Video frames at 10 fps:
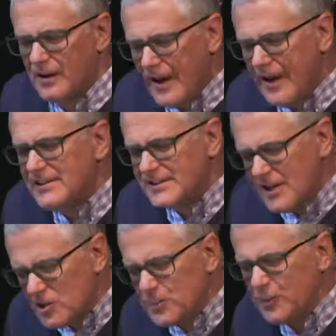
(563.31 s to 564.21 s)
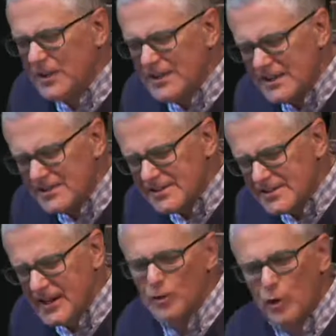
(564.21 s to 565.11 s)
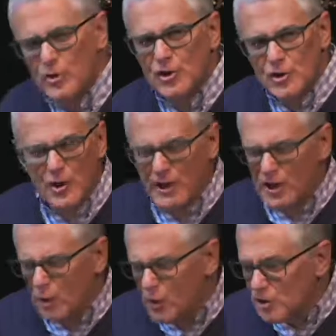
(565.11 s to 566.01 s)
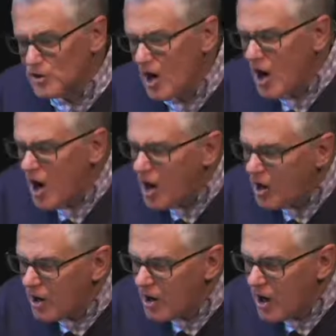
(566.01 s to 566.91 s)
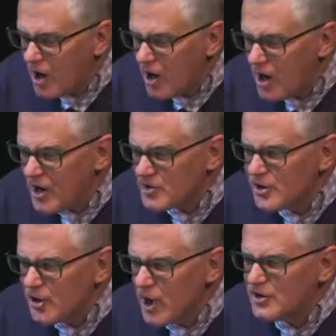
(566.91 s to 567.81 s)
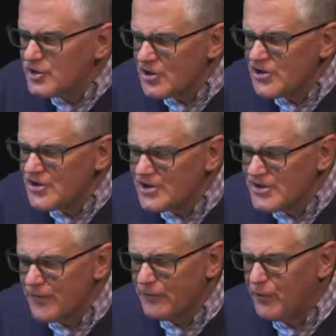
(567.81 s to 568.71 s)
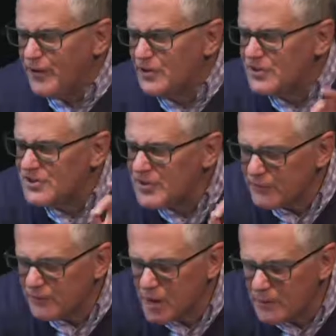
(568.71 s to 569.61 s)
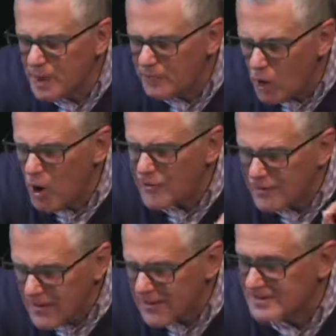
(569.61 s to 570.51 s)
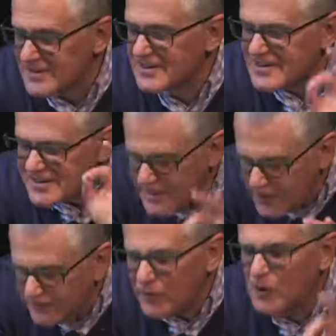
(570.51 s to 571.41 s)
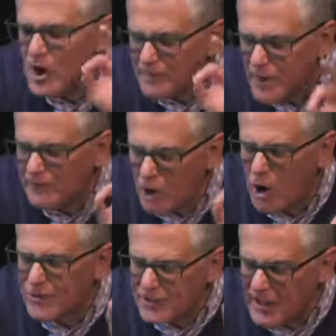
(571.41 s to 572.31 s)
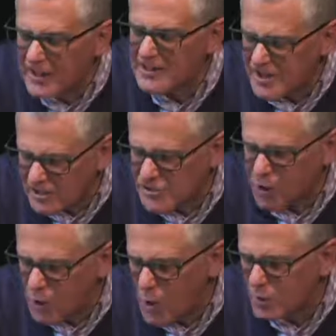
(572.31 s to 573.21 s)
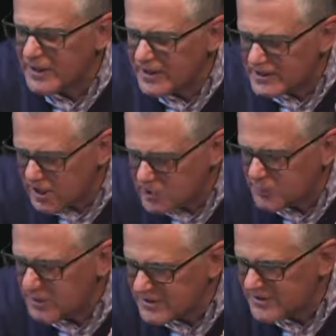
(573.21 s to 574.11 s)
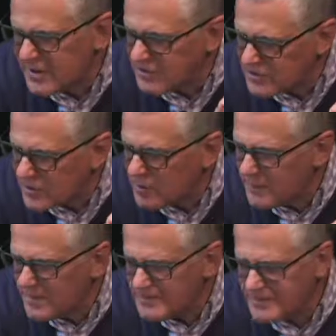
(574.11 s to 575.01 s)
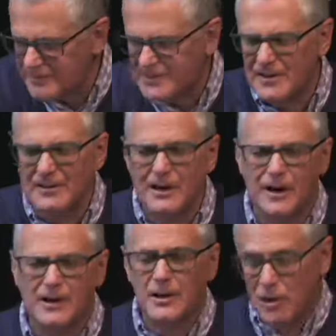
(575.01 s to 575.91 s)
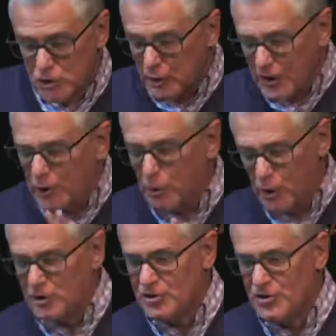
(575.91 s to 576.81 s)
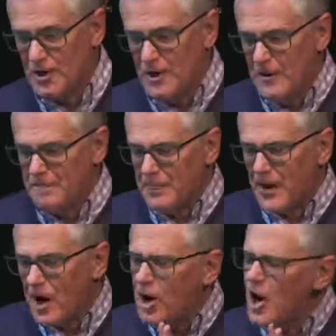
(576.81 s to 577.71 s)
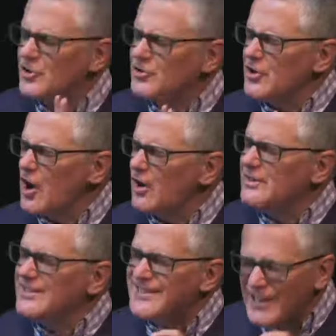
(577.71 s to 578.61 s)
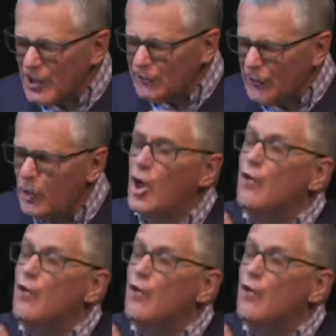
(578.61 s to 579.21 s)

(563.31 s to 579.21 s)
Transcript: and desperately sick. Those are striking words. Our hearts are not just deceitful, they're deceitful above all things. Deceitful above all things, that's the quote, and desperately sick, Jeremiah 17:9. So in other words, our hearts are deceitful